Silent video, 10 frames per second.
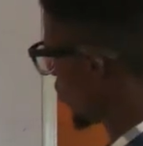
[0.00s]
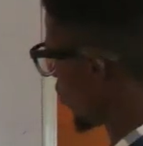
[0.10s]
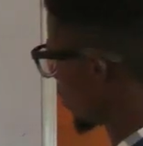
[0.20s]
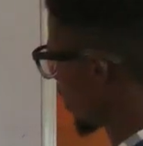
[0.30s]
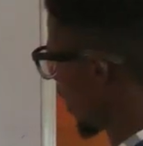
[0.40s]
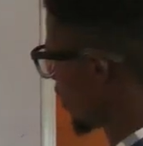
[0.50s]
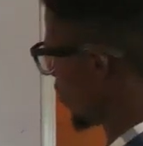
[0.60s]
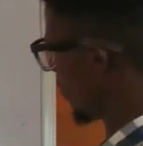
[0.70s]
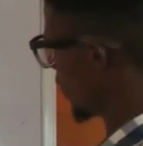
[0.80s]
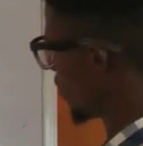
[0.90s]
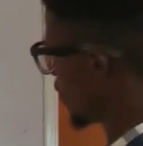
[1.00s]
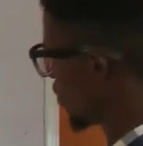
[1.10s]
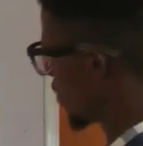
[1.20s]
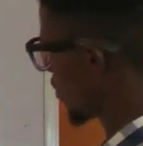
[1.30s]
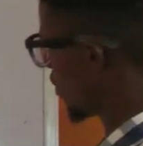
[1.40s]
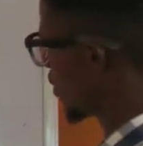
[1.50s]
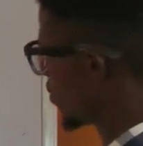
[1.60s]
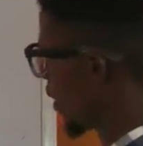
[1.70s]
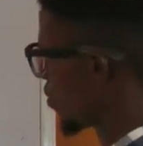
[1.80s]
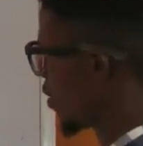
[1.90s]
one side of this
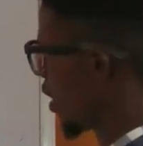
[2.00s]
particular